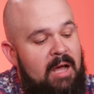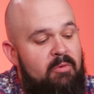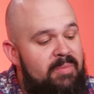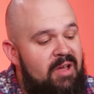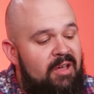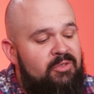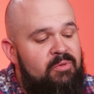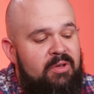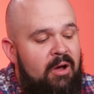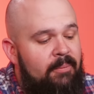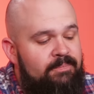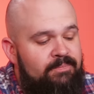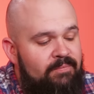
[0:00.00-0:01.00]
I'm gonna be honest with
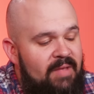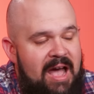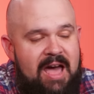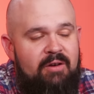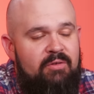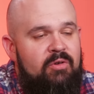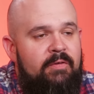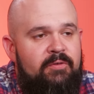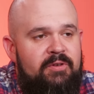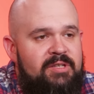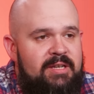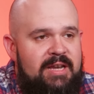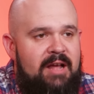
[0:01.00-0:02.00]
y'all, I don't know if
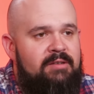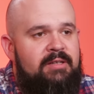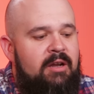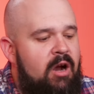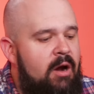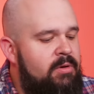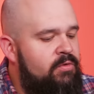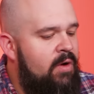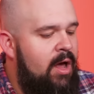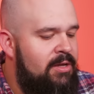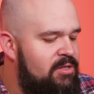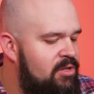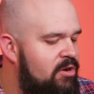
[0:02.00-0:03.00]
there is a downside to Arby's
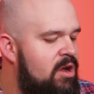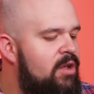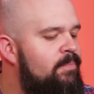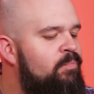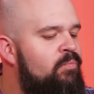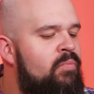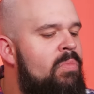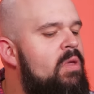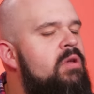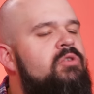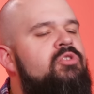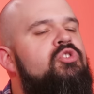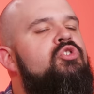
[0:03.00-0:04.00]
fries. They're not
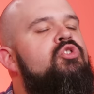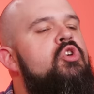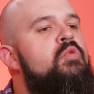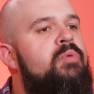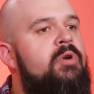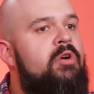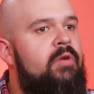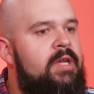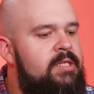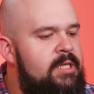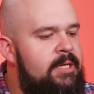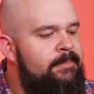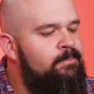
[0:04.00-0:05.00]
super
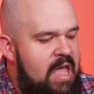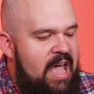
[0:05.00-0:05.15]
greasy.